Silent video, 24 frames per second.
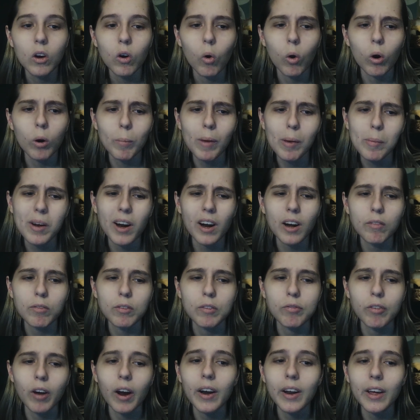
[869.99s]
or maybe not
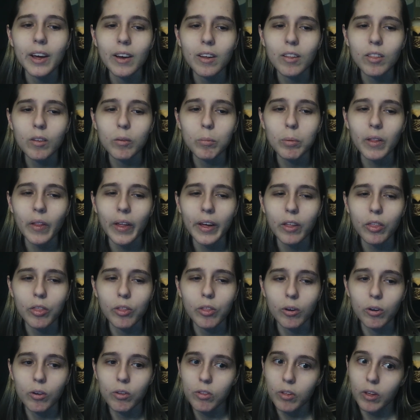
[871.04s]
every Friday because it'd be like
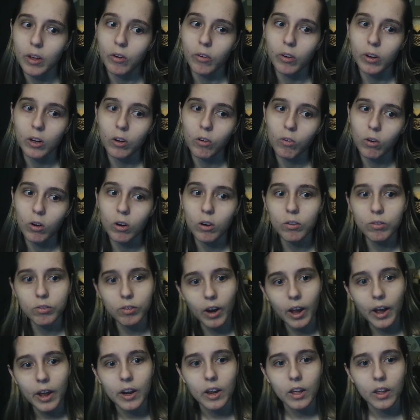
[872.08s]
Thursday Critical Role,
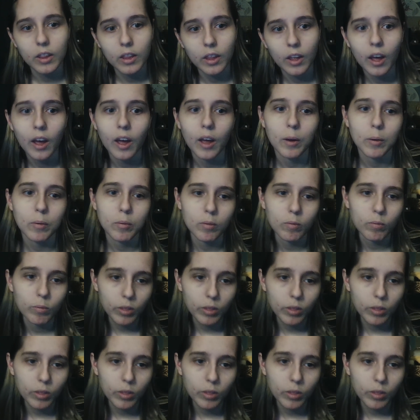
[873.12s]
Friday that,